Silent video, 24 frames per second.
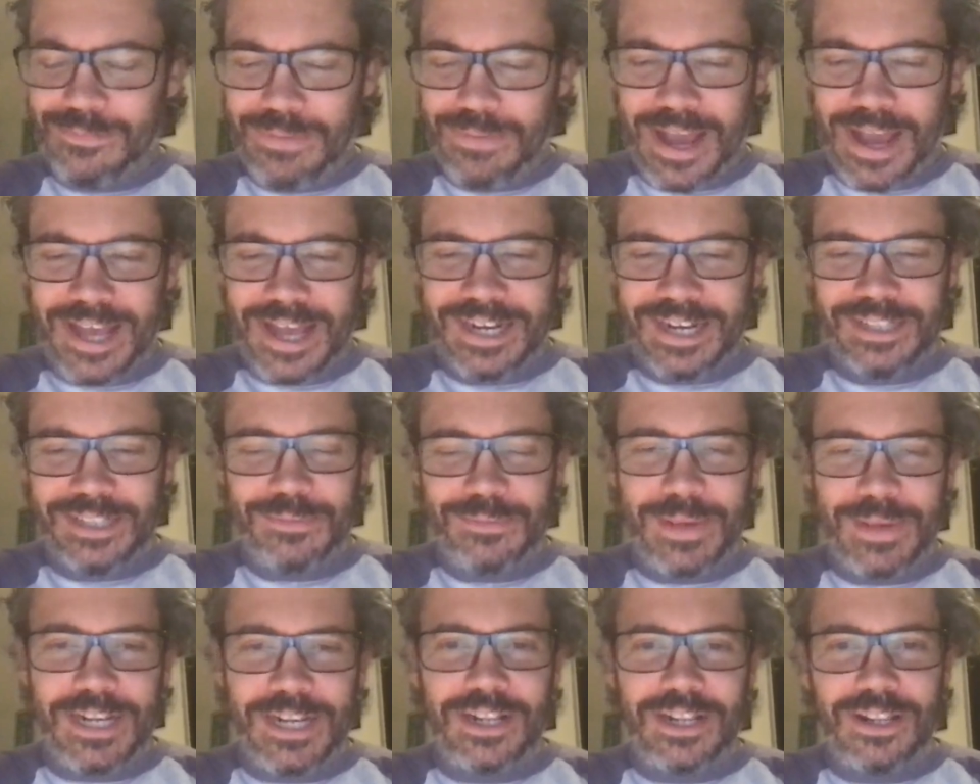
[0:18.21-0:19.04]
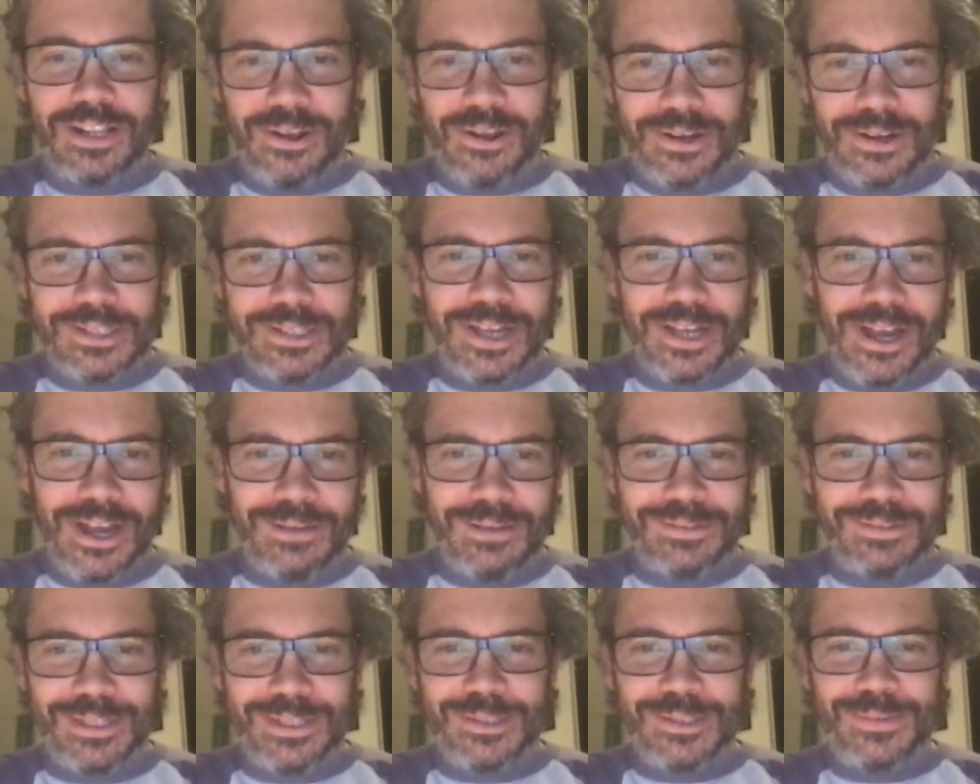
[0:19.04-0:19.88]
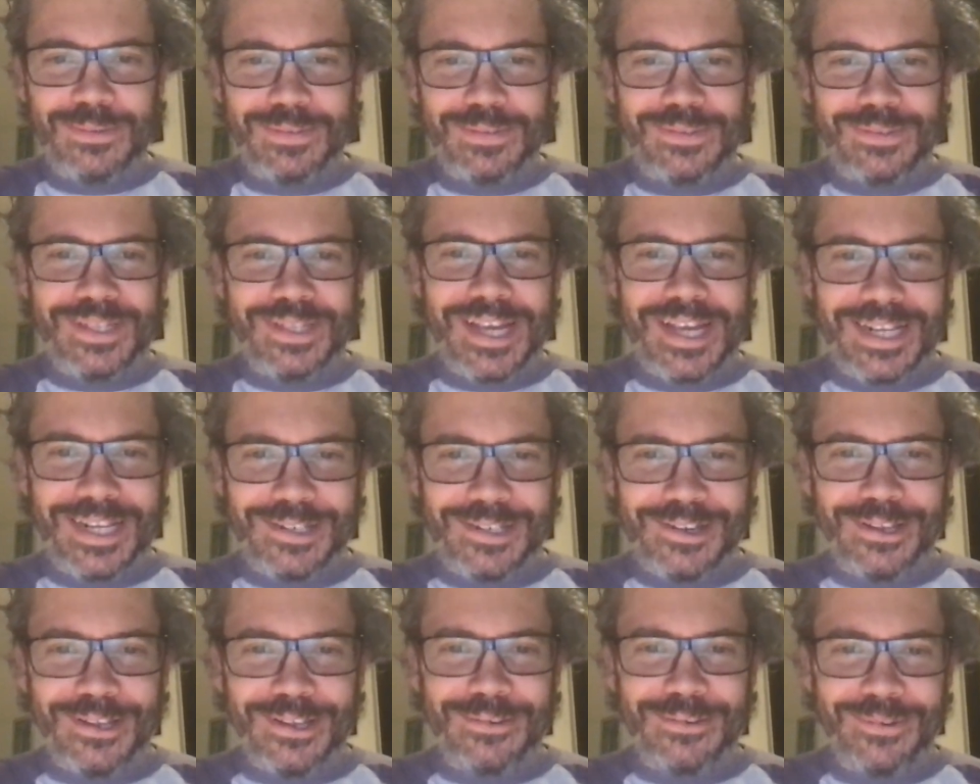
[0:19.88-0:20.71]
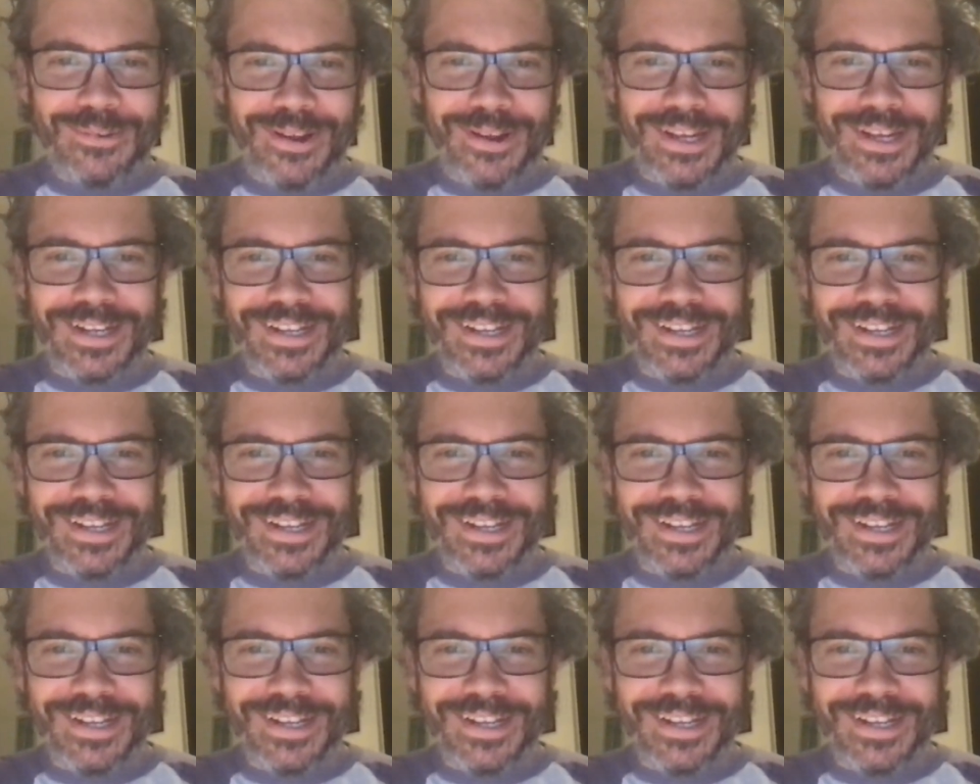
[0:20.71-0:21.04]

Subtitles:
bad. It's been a long time since we've seen each other, right?